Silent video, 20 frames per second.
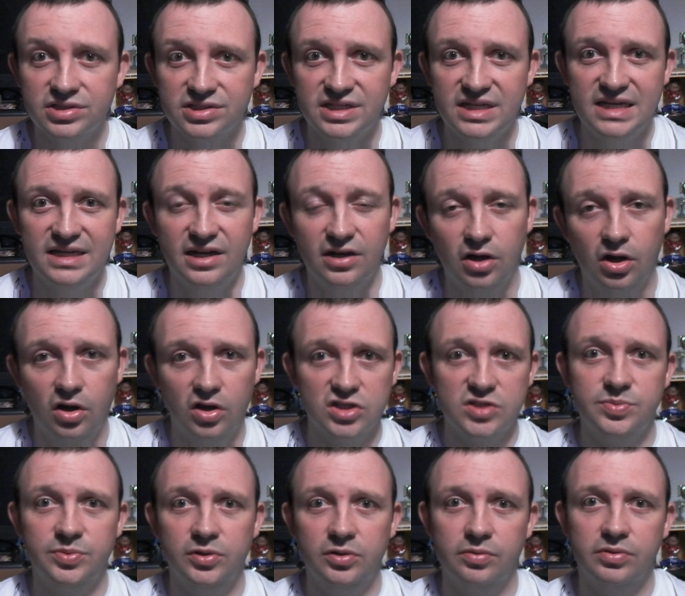scene in a
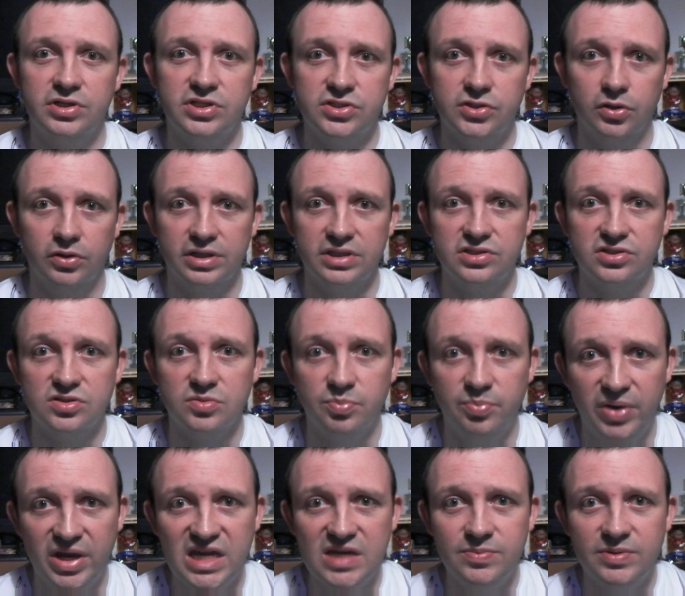hospital where he's talking to some
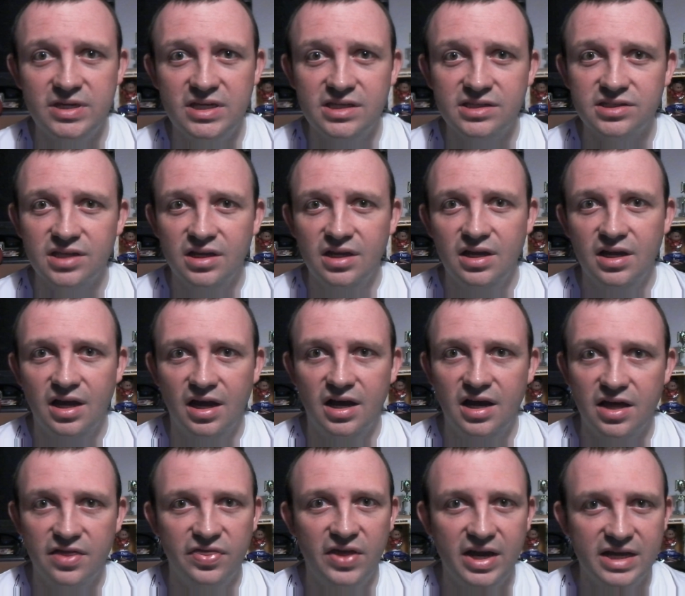babies.
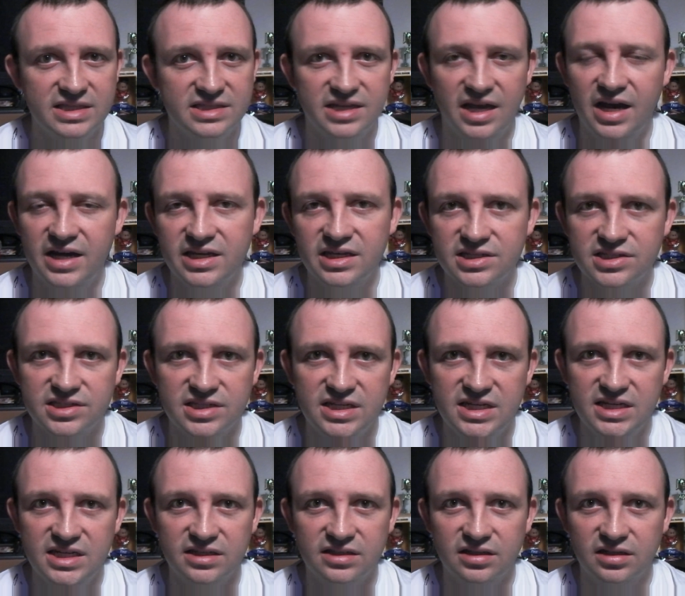Uh, that entire
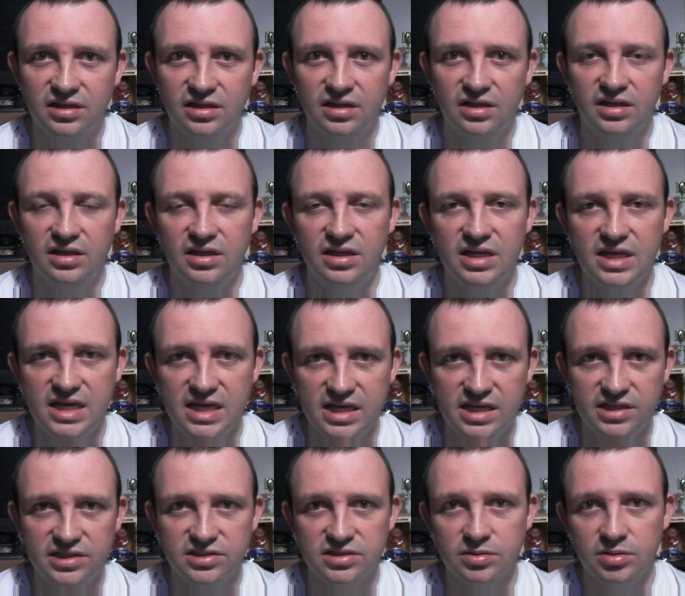scene
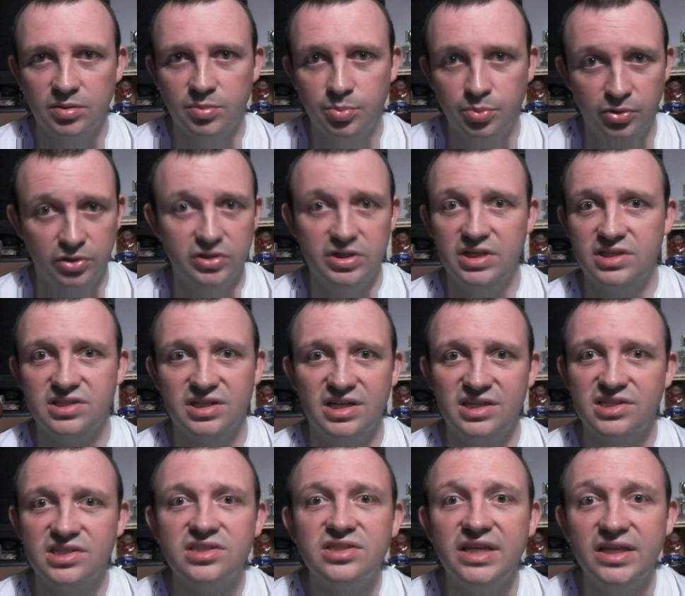is brilliant, and
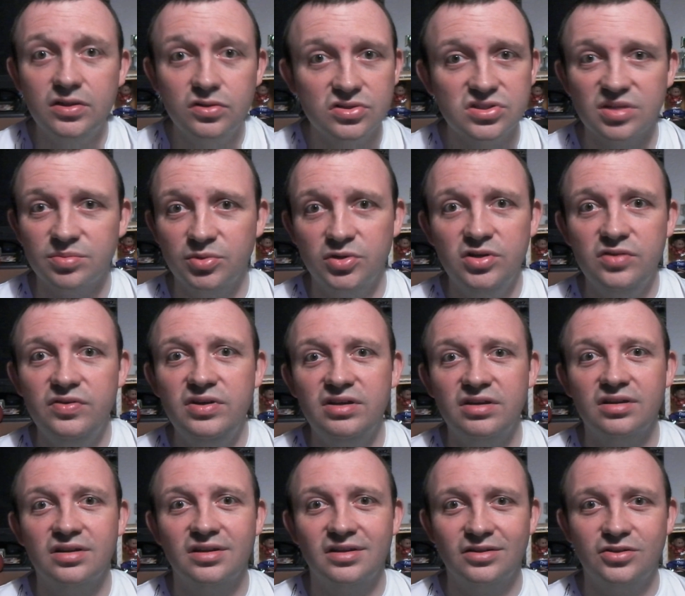it steals the
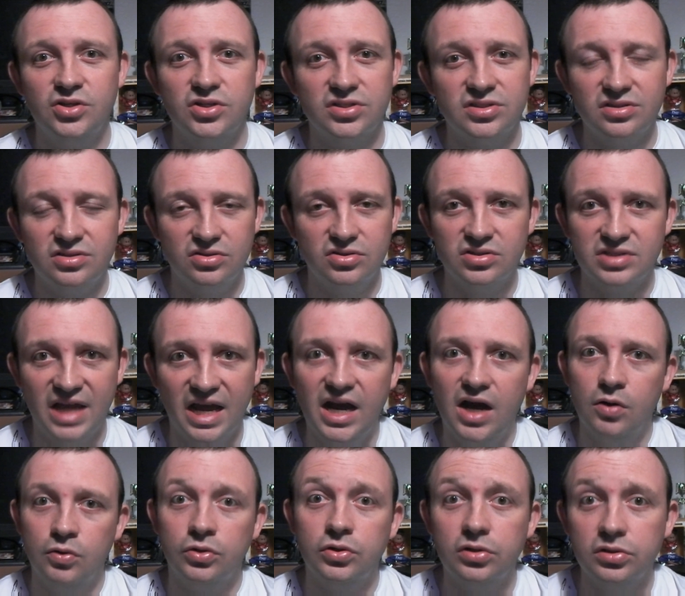movie. Just just
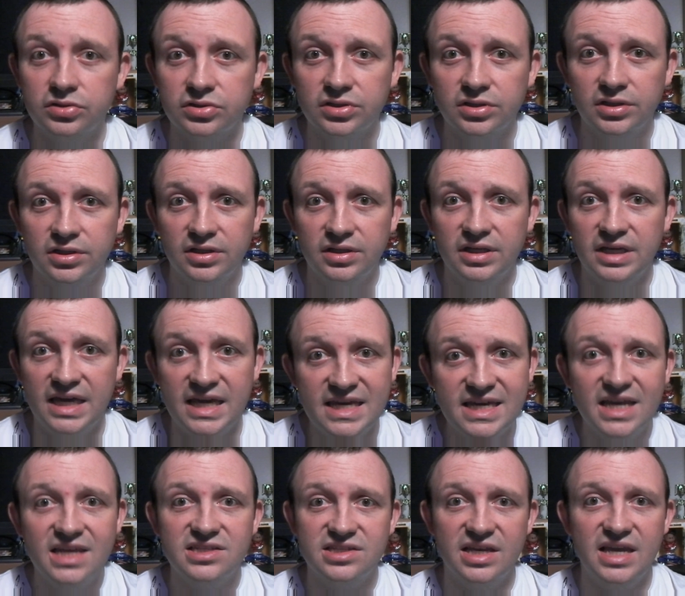how good
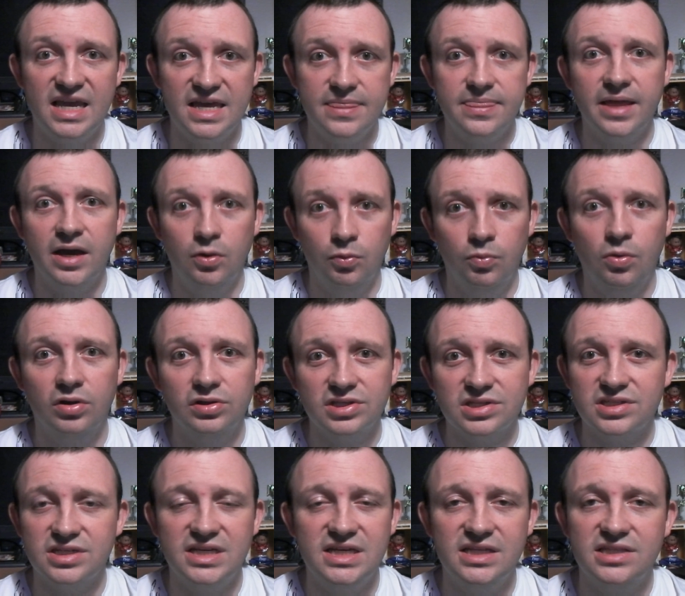he is in that one
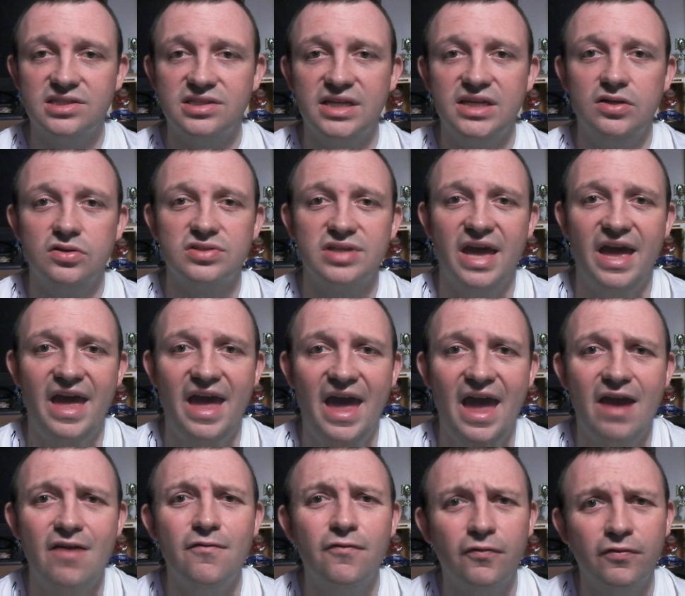scene steals
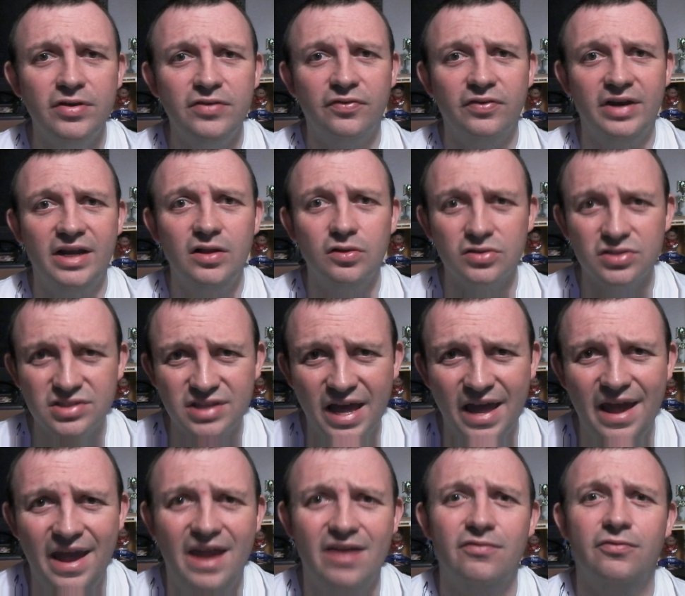everything else that
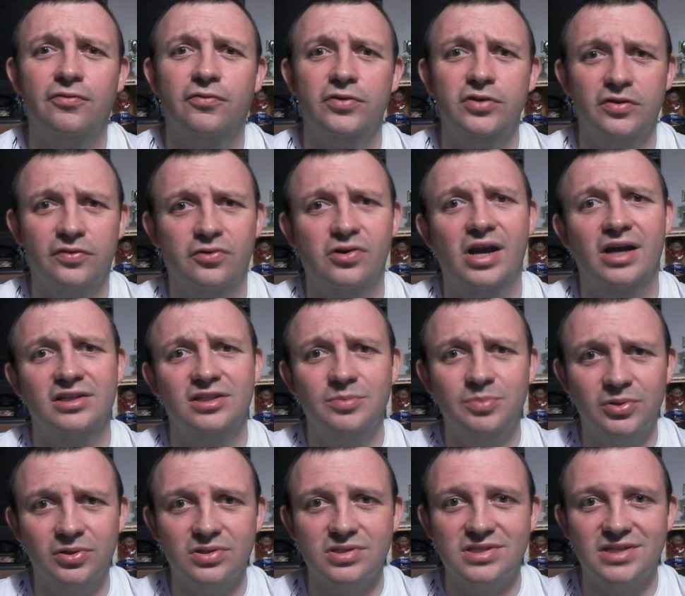every other actor
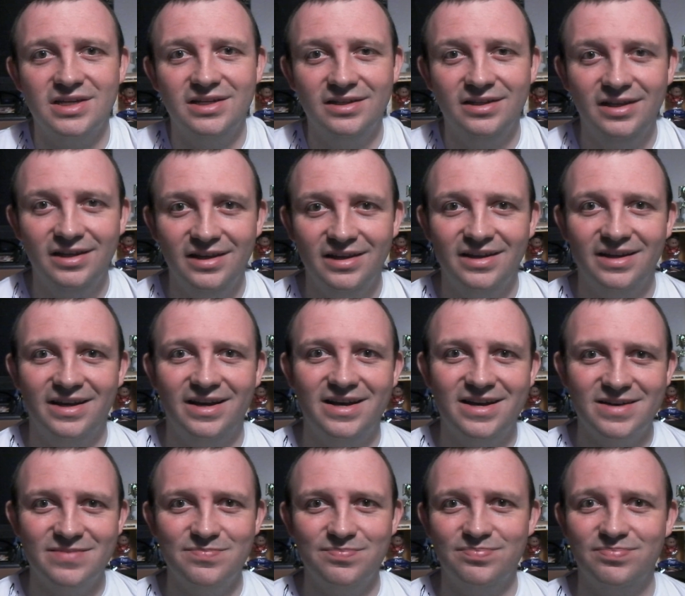puts in.
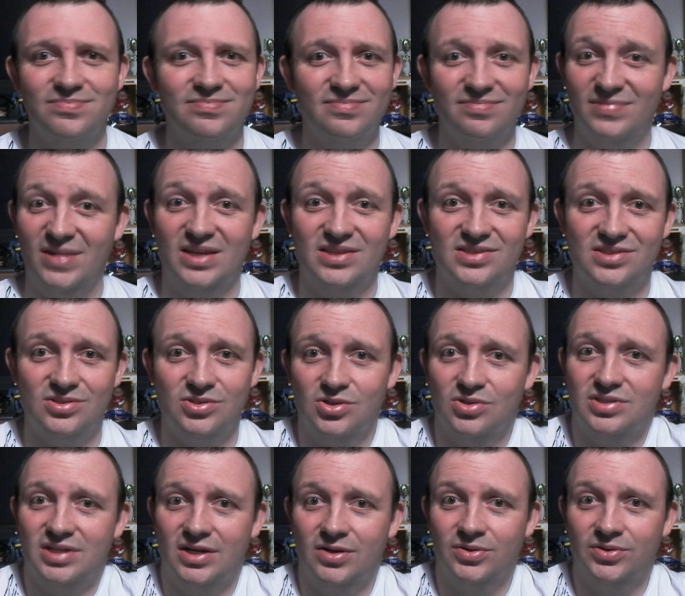Um, that's
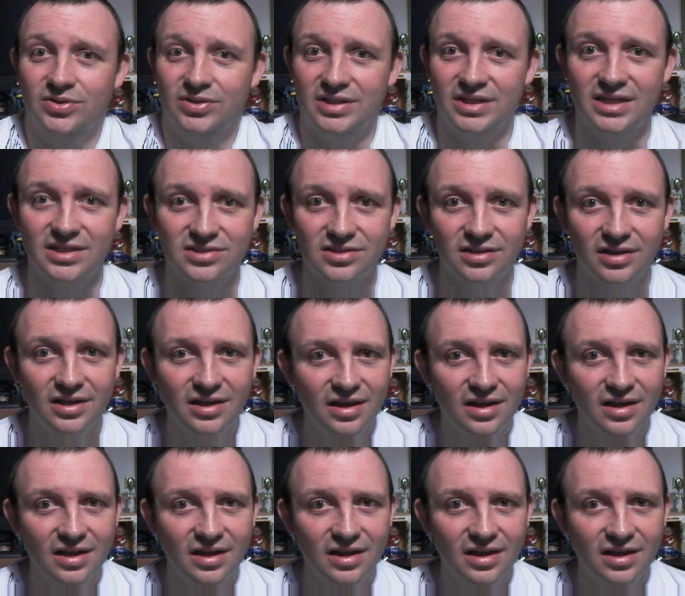just how good he is.